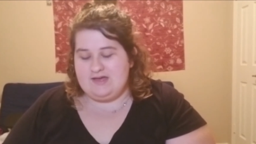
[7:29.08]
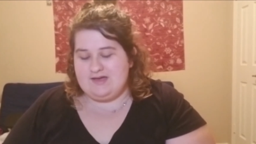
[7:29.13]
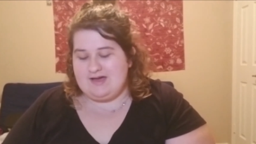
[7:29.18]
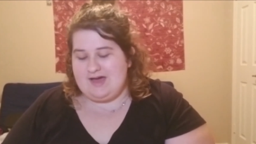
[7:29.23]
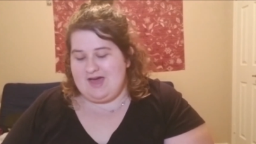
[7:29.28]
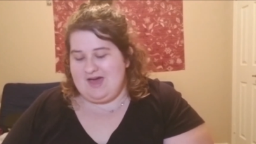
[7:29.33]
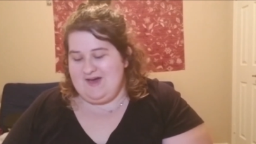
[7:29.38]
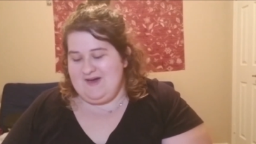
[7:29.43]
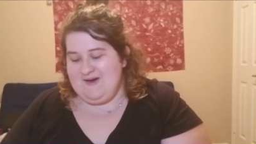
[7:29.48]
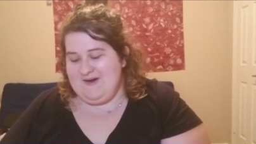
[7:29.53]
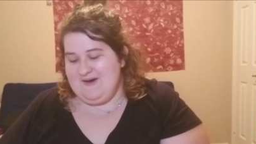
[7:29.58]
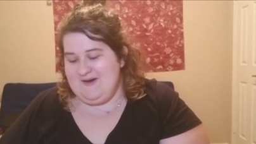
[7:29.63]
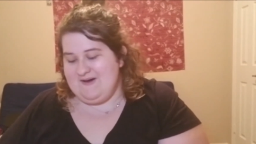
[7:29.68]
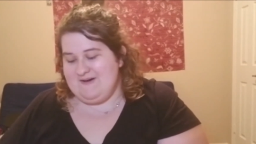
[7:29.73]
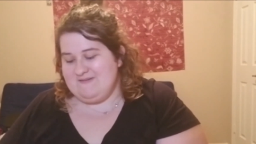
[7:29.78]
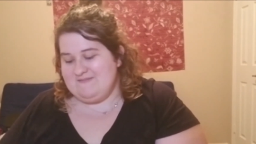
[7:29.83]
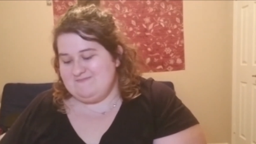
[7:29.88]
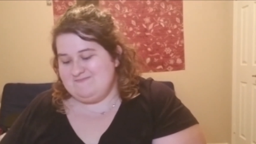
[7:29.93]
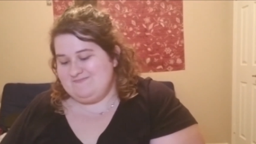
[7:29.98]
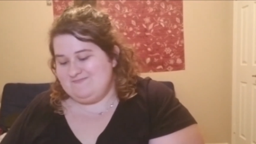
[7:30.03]

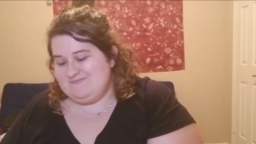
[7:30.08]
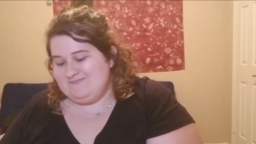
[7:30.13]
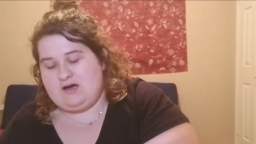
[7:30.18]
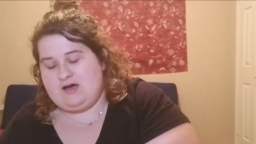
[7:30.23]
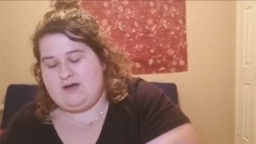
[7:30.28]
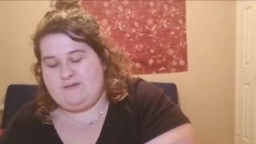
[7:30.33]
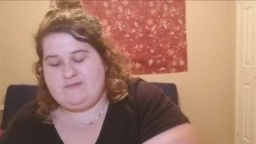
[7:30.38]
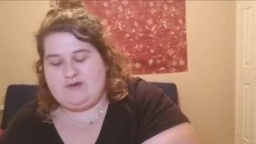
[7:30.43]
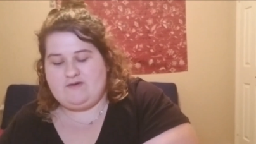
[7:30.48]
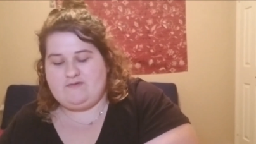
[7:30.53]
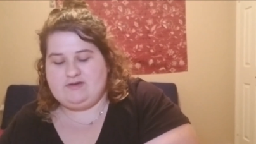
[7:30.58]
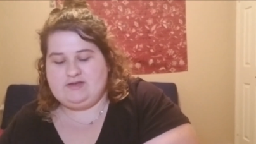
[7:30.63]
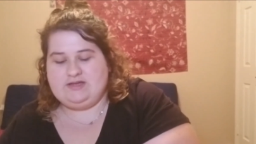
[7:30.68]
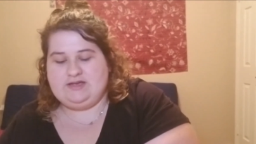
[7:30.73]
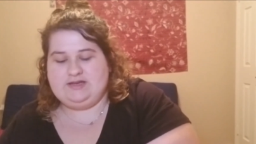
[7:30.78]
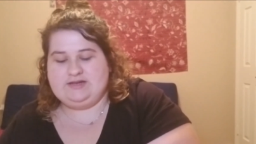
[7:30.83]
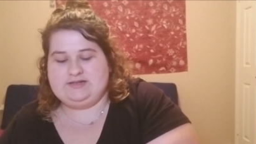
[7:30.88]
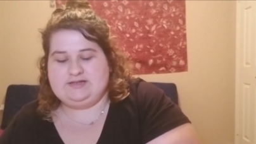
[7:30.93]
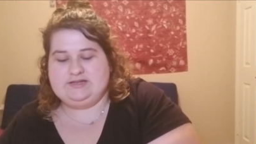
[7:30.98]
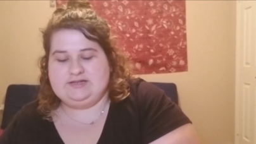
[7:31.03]
Um, I'm not really
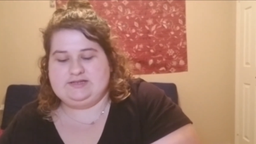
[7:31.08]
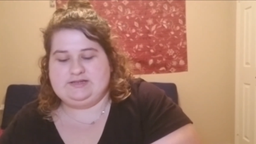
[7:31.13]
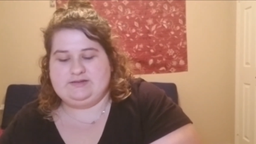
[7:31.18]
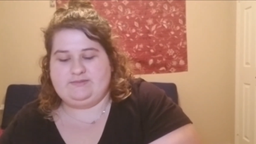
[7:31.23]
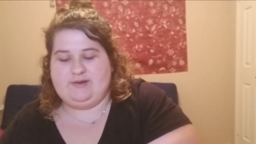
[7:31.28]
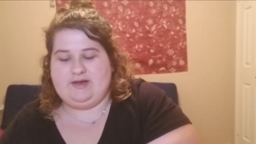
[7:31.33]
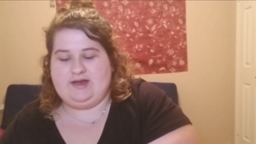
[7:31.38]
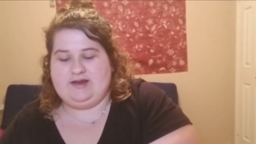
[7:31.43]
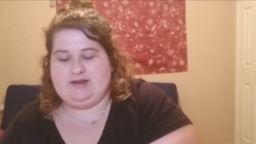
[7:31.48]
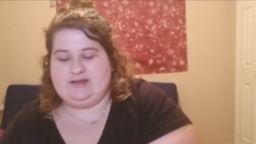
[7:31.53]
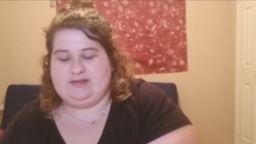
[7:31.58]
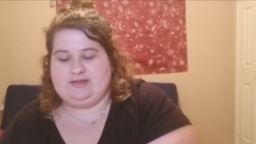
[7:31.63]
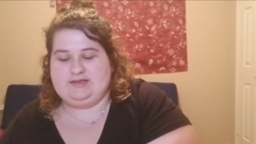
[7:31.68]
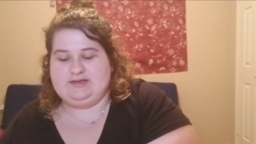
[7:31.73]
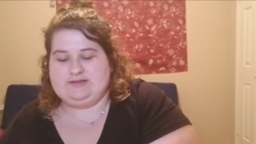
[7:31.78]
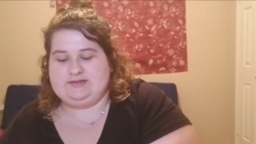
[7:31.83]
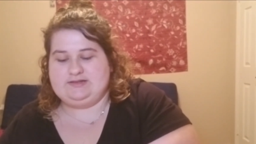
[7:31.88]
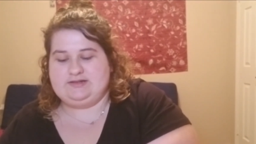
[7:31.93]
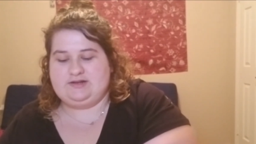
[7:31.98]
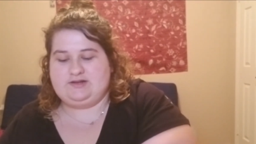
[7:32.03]
anticipating
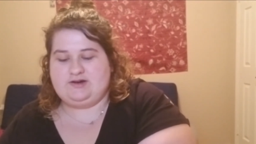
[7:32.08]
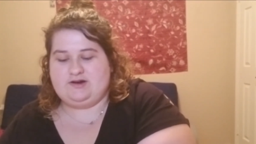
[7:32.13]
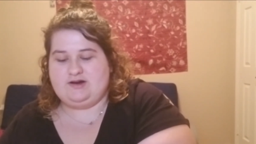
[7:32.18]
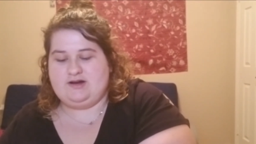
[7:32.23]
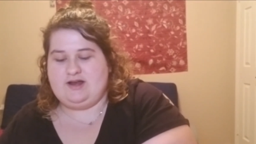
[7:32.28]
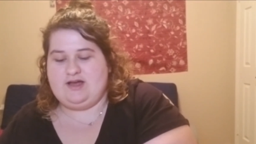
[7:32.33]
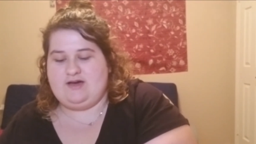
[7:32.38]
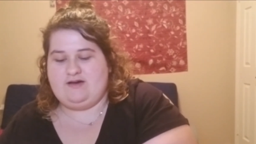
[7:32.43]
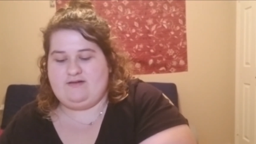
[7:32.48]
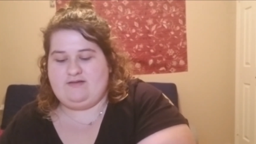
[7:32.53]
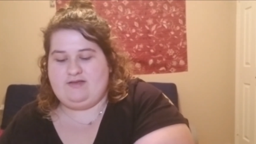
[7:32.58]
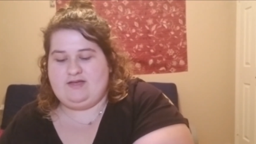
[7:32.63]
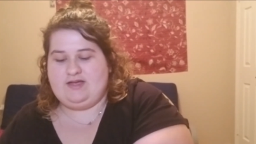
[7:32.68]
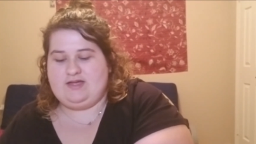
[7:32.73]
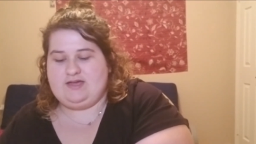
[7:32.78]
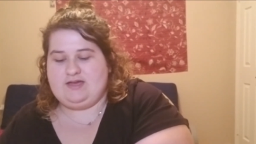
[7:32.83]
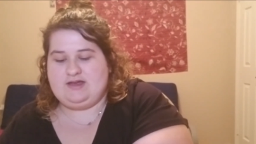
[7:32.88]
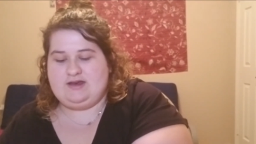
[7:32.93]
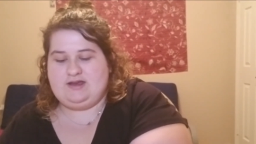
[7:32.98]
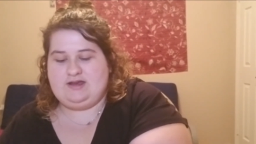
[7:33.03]
this to turn out
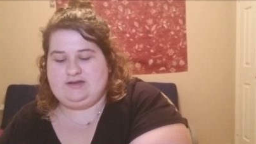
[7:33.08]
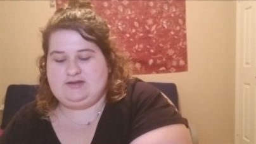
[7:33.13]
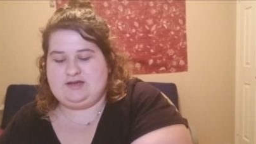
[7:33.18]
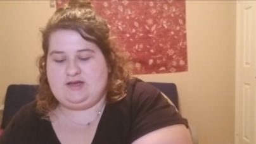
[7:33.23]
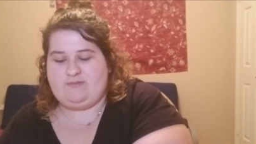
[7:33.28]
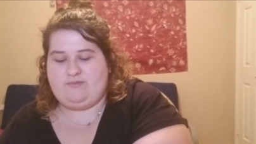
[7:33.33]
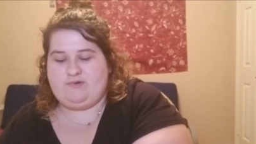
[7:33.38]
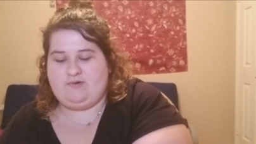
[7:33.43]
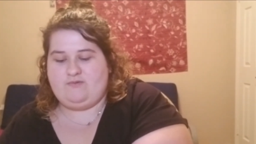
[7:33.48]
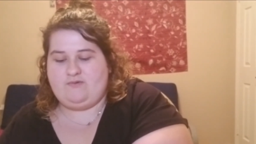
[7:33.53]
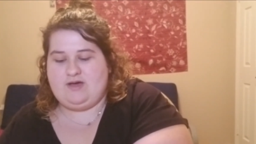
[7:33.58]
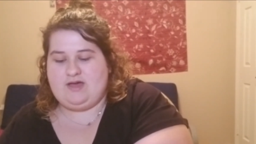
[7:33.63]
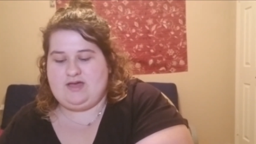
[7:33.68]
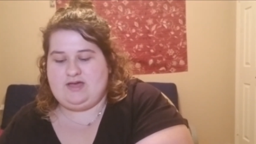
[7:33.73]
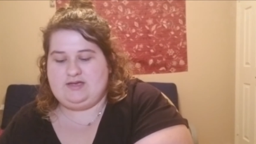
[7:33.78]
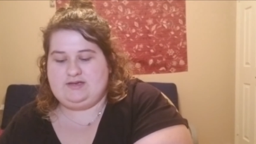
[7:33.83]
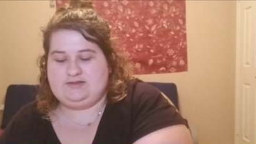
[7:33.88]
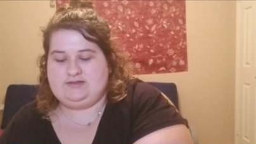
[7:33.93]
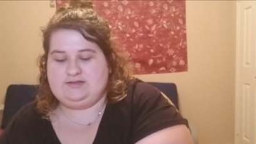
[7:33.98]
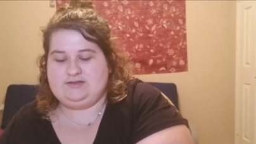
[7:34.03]
like any type of
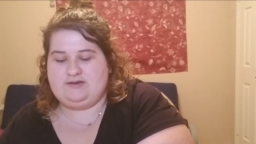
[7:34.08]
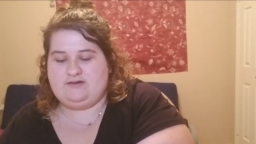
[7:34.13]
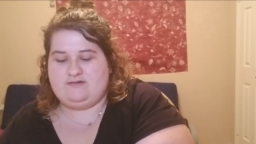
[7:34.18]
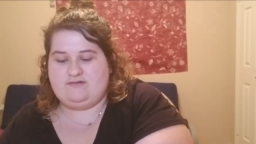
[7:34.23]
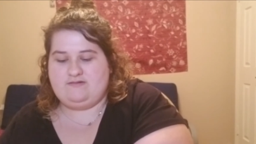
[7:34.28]
way, so.